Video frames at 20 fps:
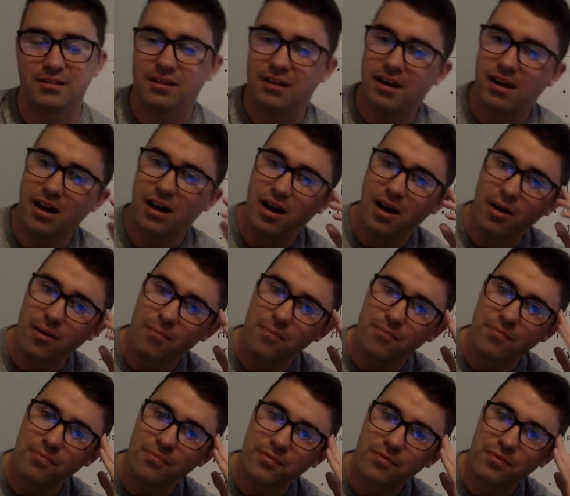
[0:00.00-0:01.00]

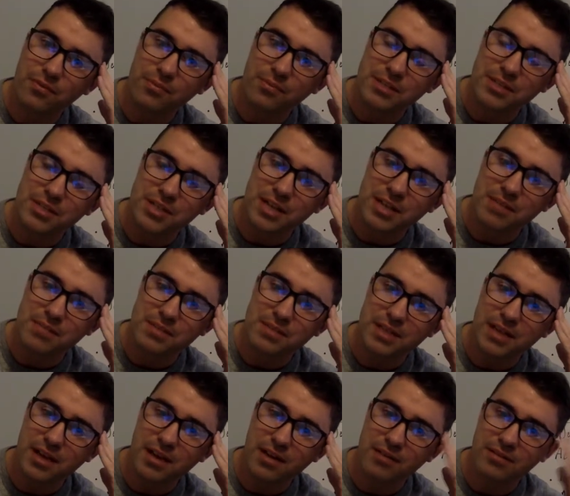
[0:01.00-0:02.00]
from the
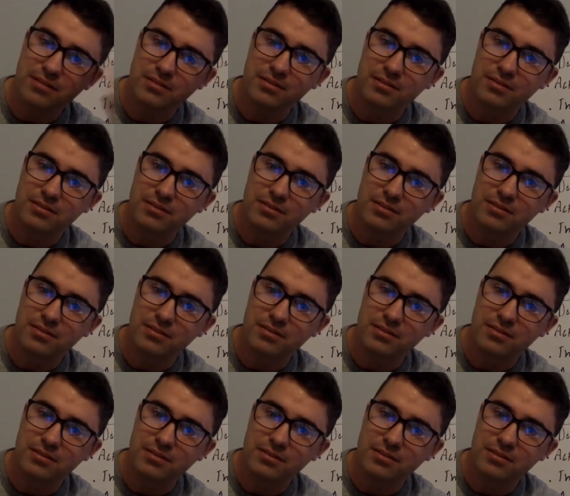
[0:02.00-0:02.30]
Jamestown